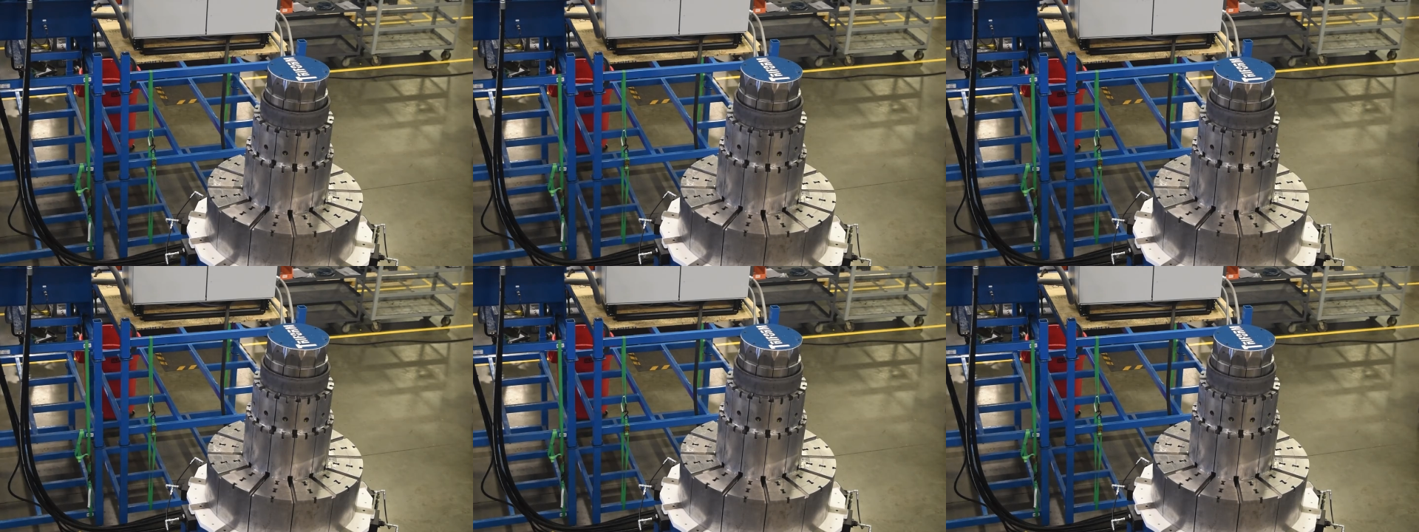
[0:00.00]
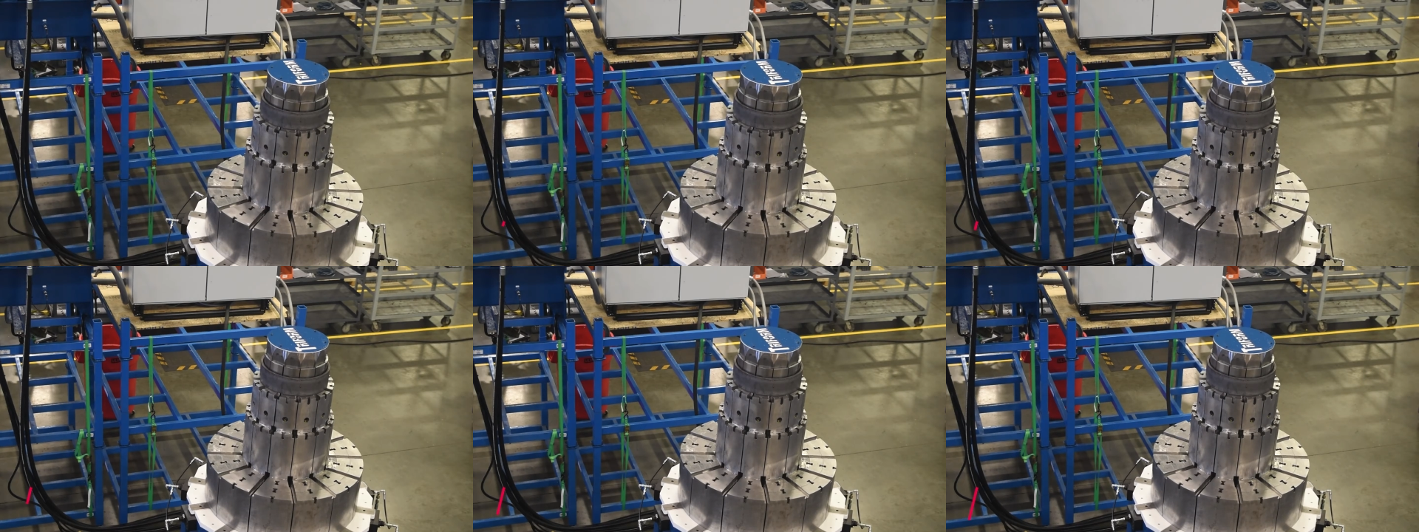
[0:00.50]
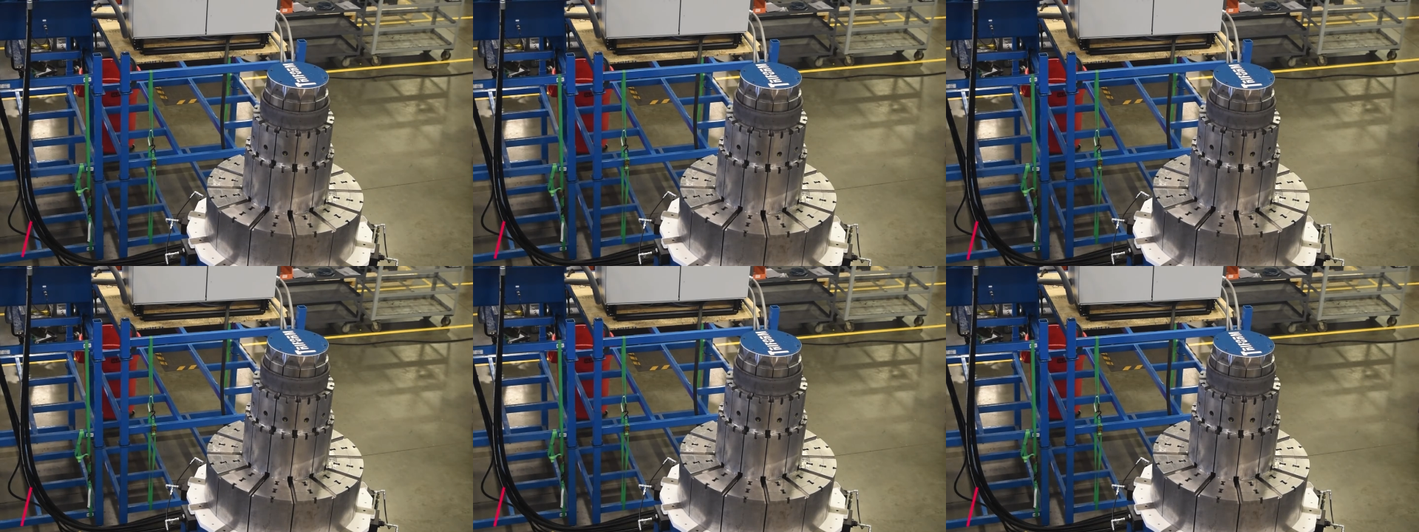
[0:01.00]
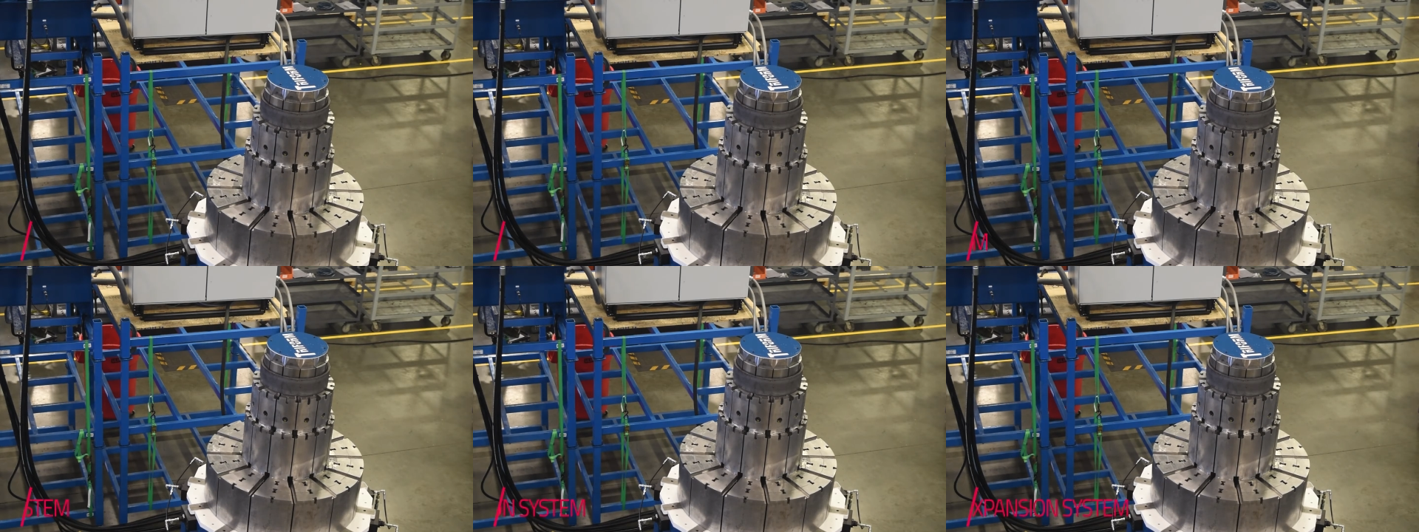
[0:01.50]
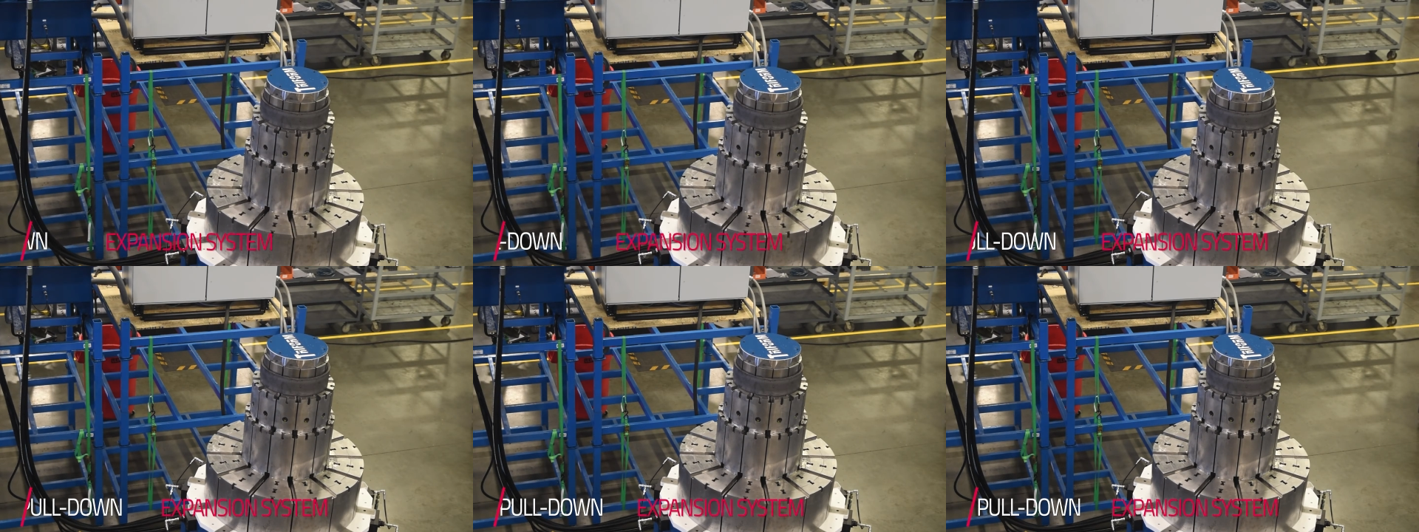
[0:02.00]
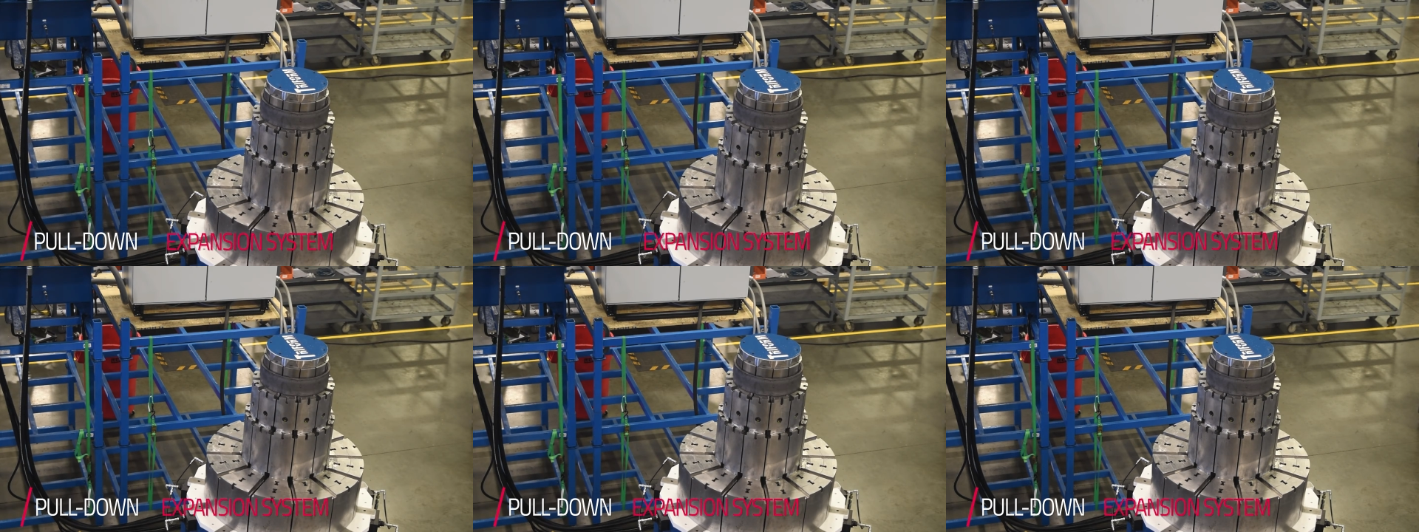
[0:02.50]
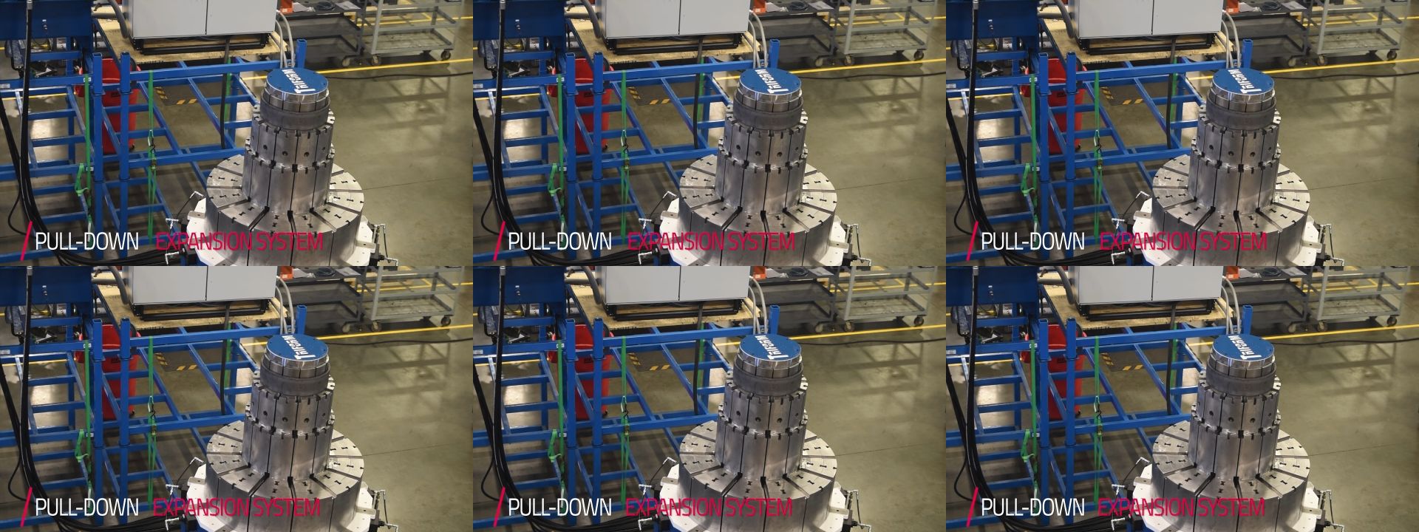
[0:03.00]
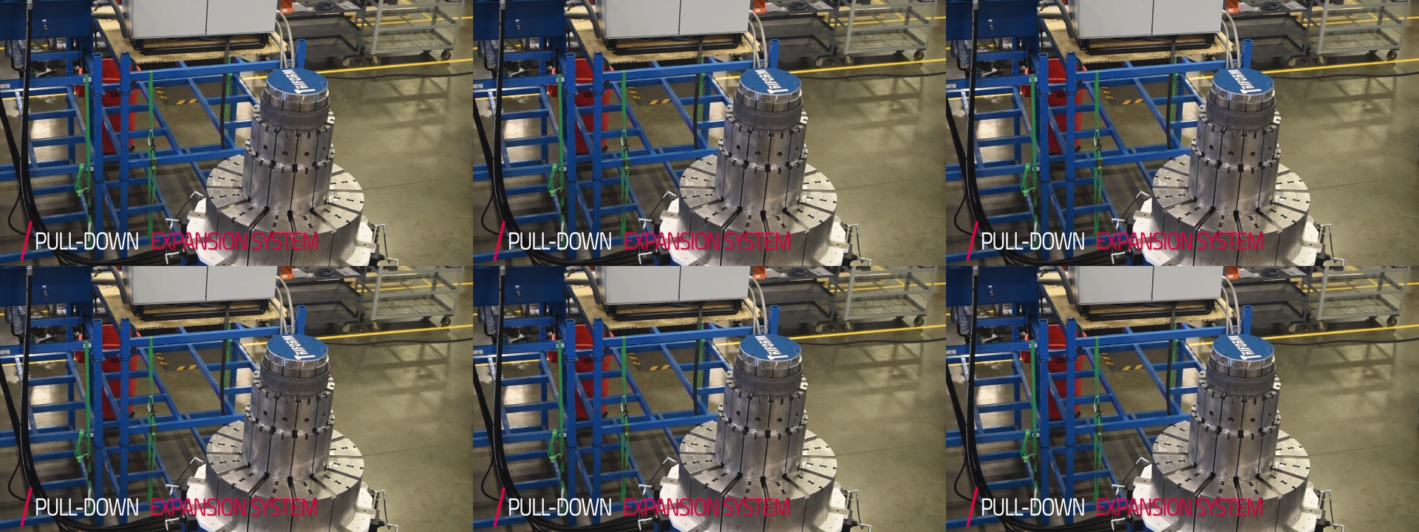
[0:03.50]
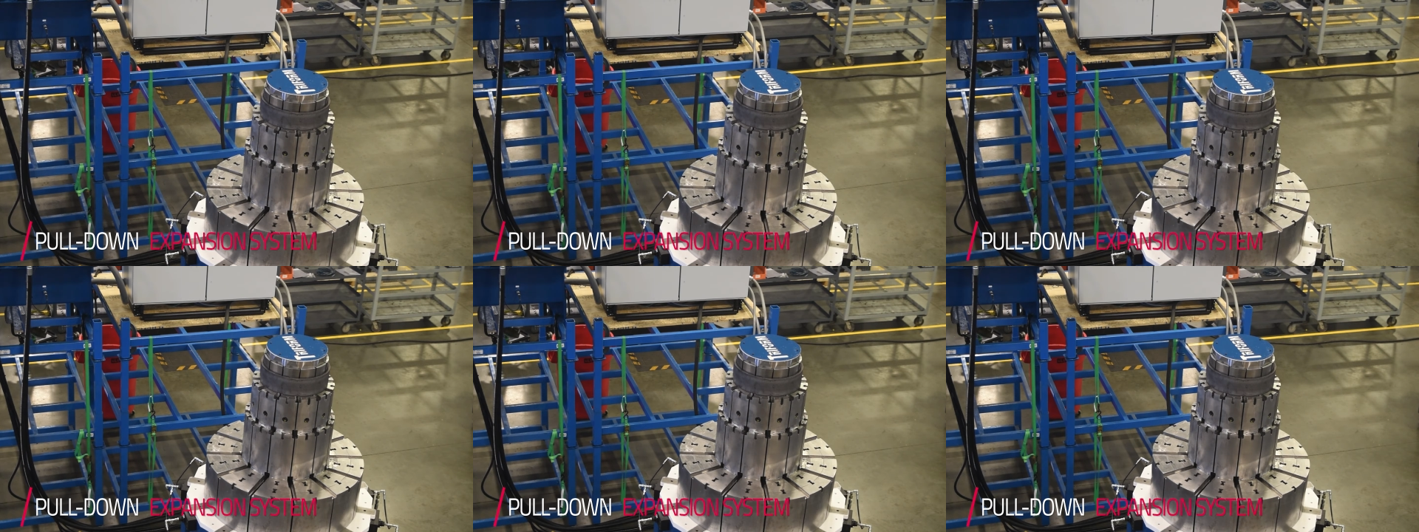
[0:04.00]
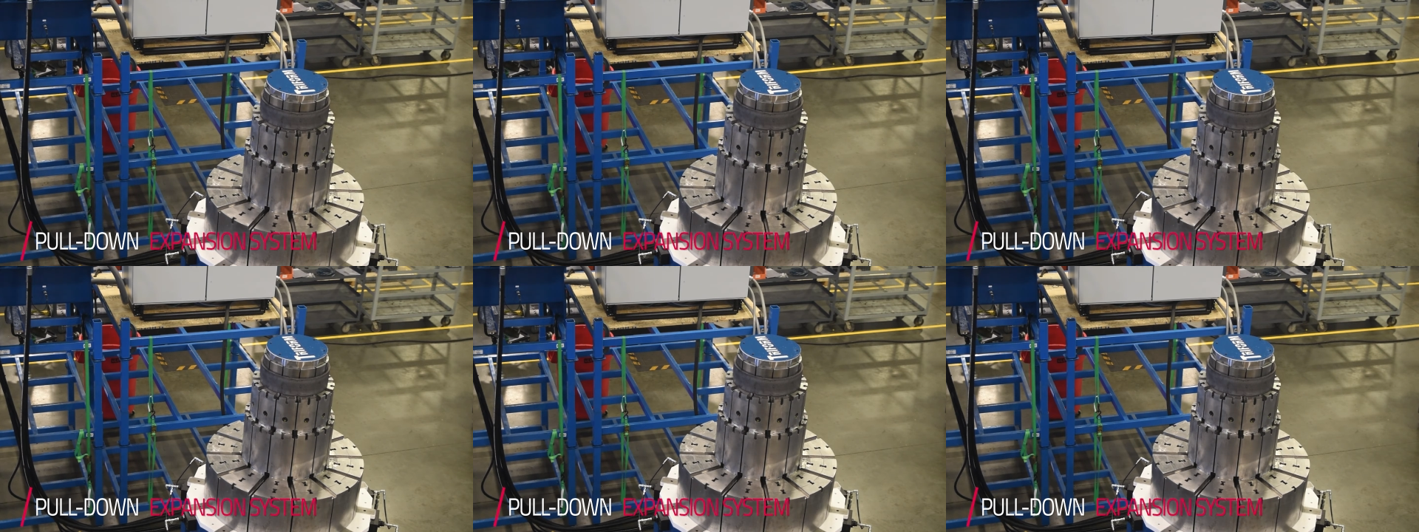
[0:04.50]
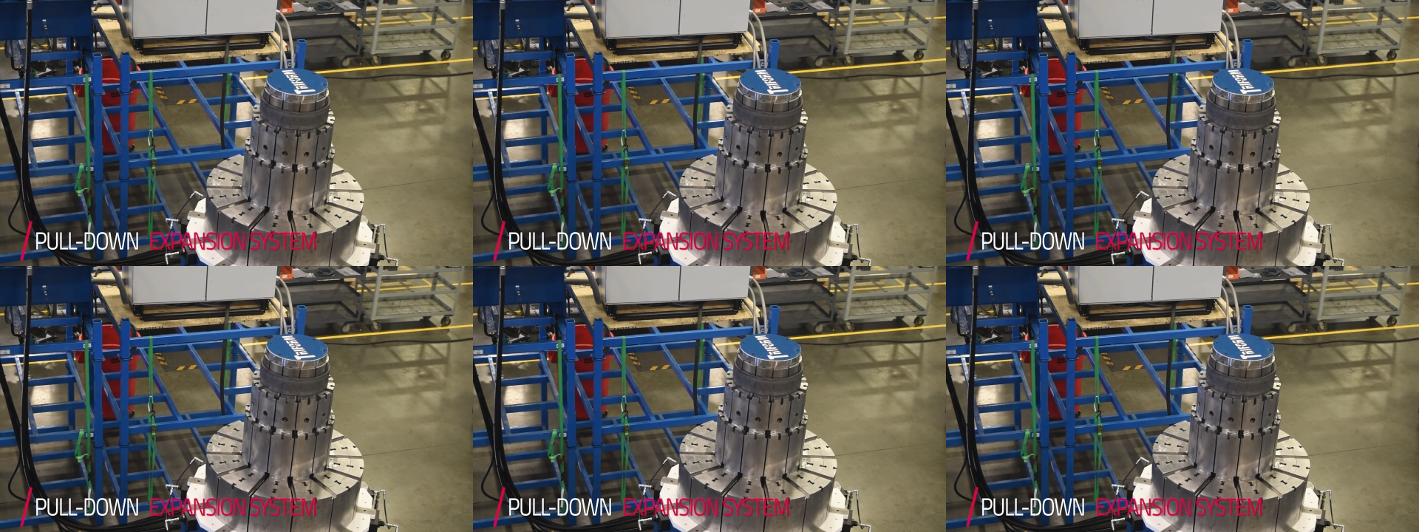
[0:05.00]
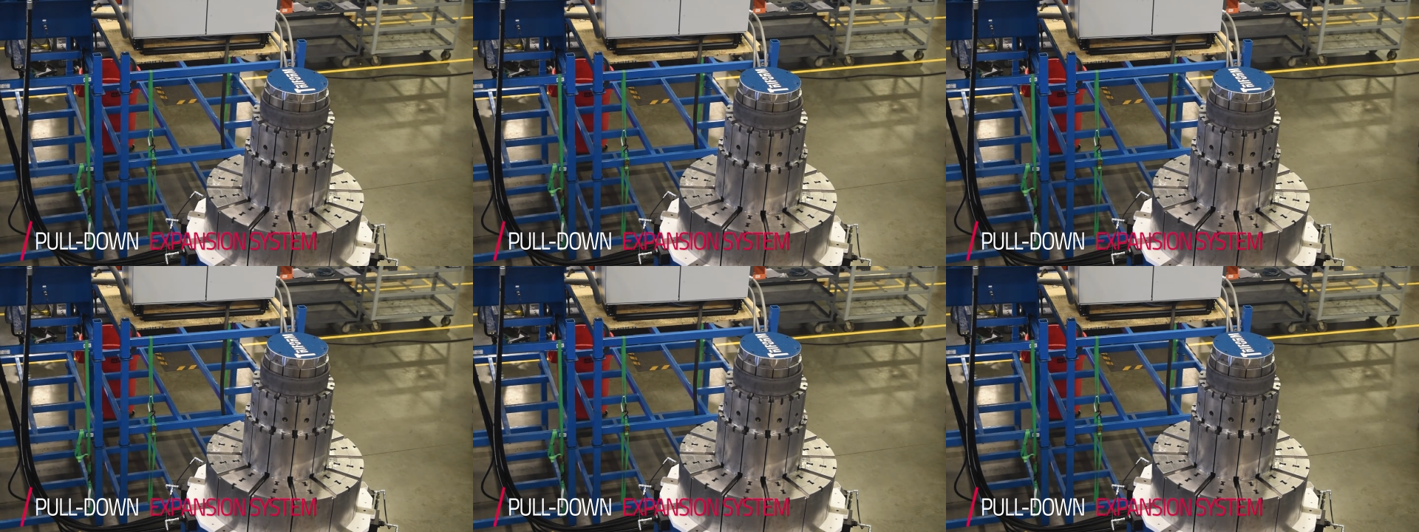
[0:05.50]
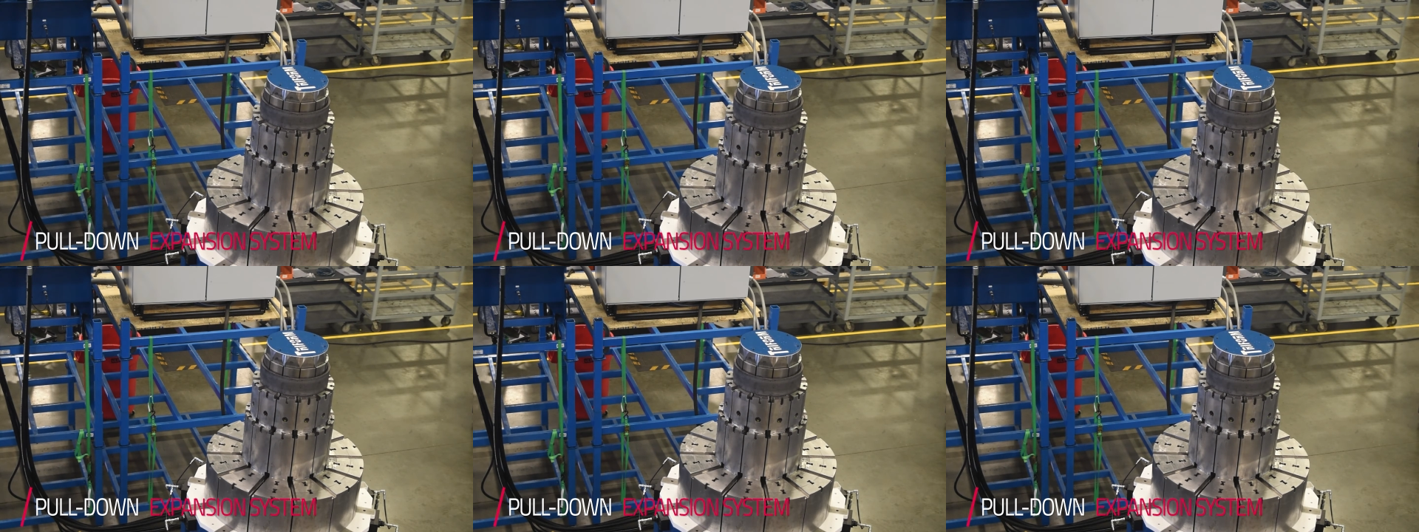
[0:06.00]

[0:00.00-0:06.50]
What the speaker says: (no speaker visible)